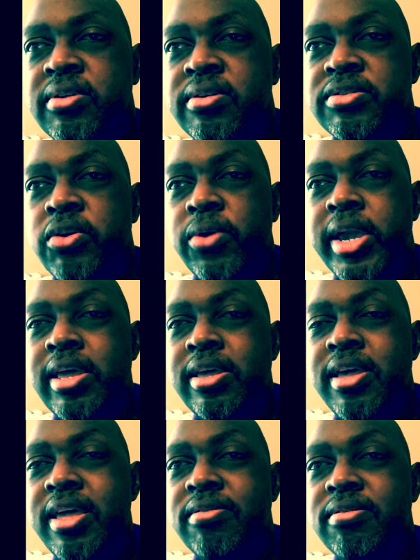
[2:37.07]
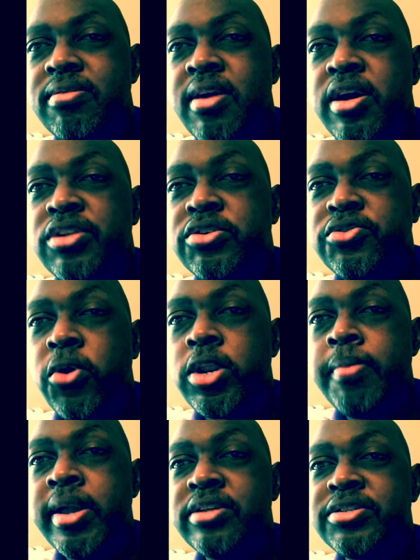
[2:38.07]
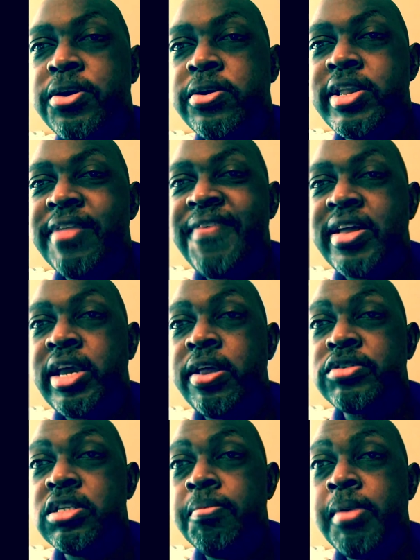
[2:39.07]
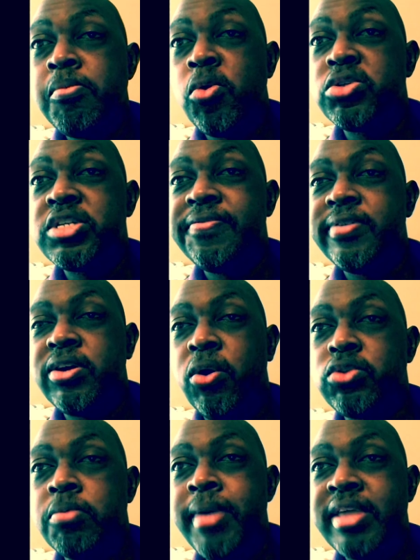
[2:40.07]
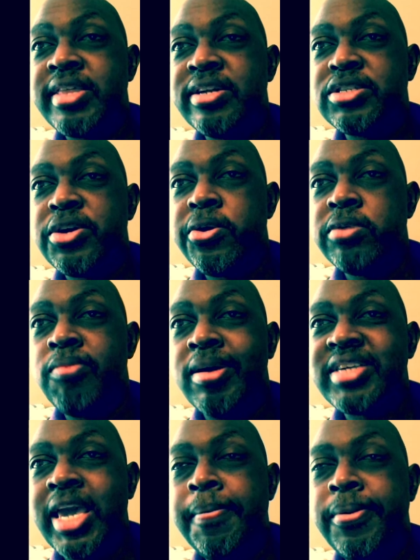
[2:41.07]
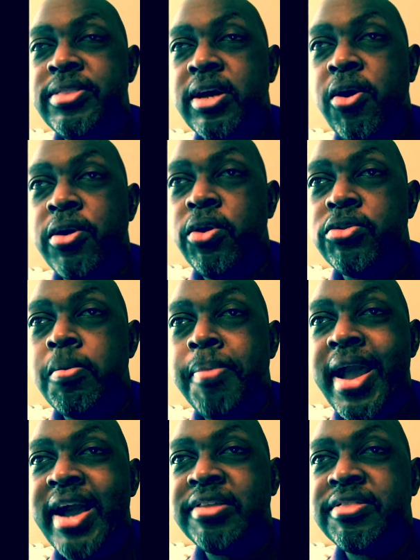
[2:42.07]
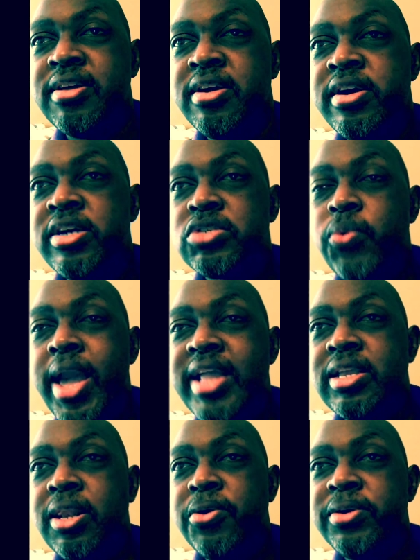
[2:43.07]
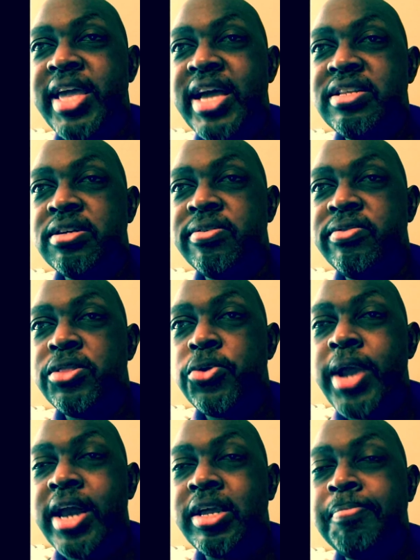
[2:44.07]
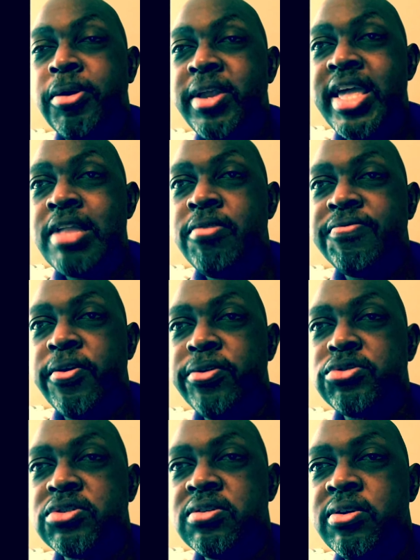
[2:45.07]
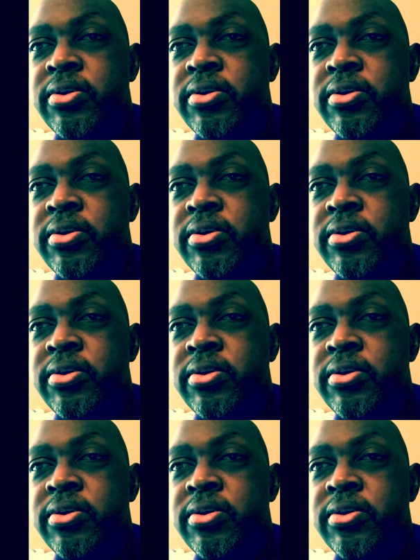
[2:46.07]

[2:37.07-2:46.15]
So he started to make the turn, and he found out it was a little bit more difficult to make that turn by keeping the cart on the path. So he had to learn how to put it in reverse